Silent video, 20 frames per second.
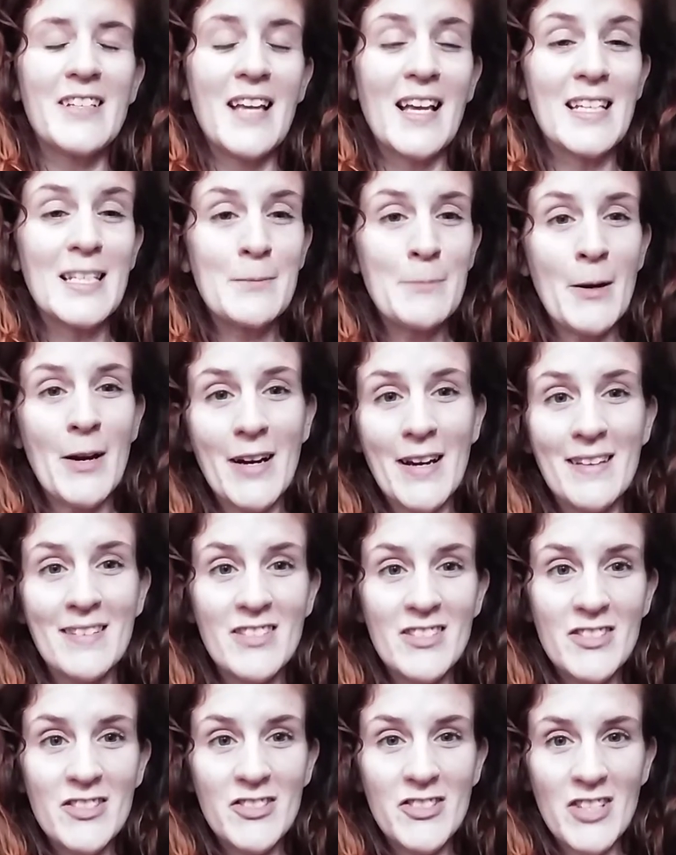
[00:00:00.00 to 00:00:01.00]

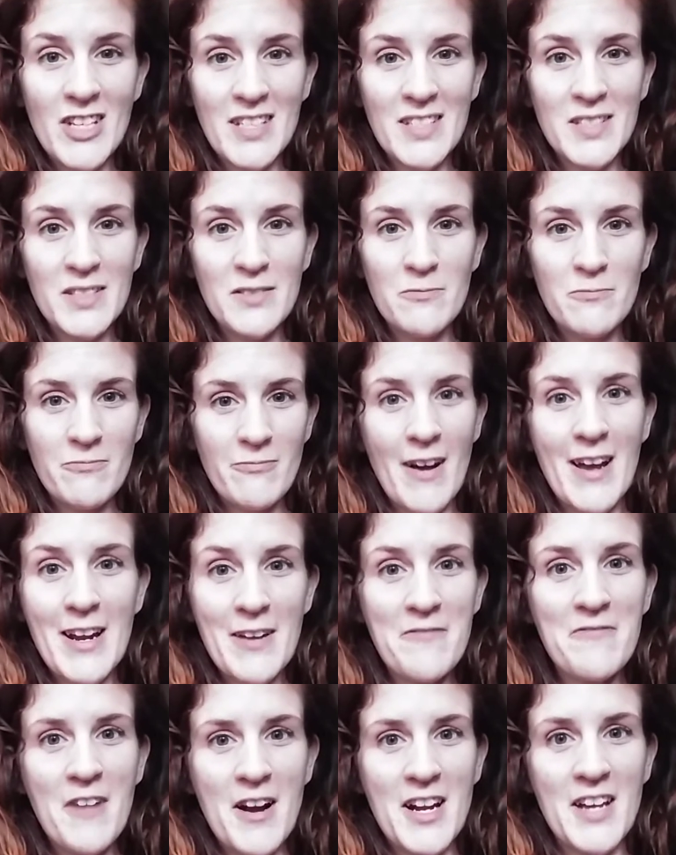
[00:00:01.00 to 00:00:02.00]
experience just right
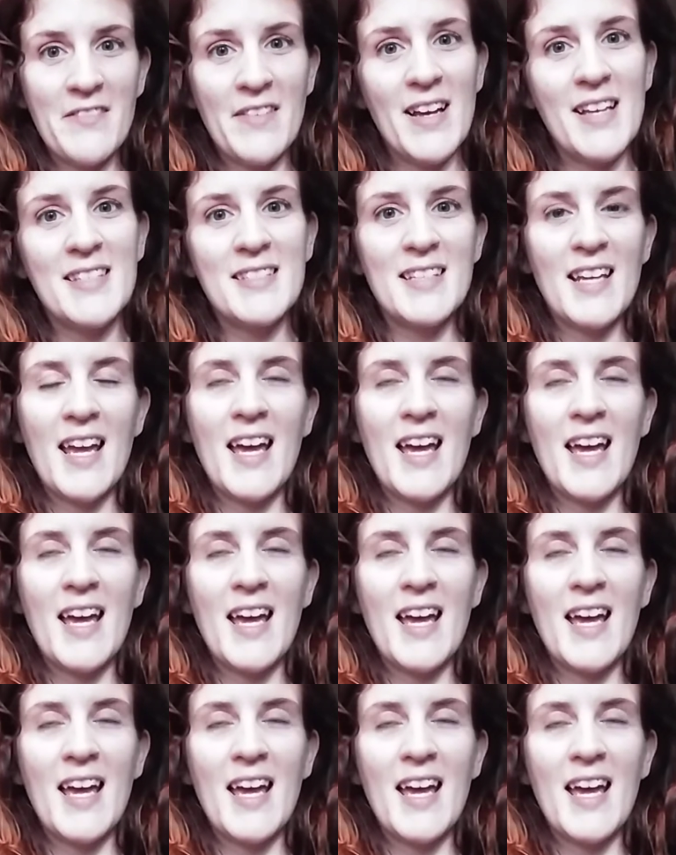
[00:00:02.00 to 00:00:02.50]
in front of us.